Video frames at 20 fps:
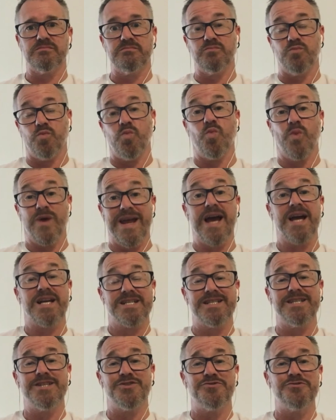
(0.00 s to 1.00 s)
we
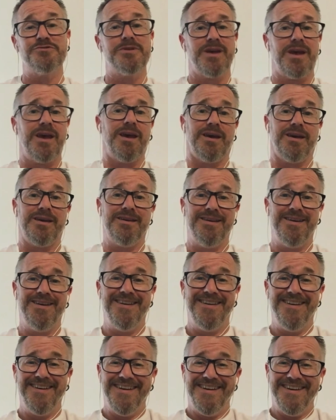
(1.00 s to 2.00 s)
actually do care.
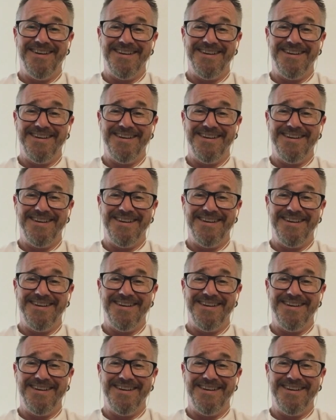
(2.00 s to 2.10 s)
Yeah.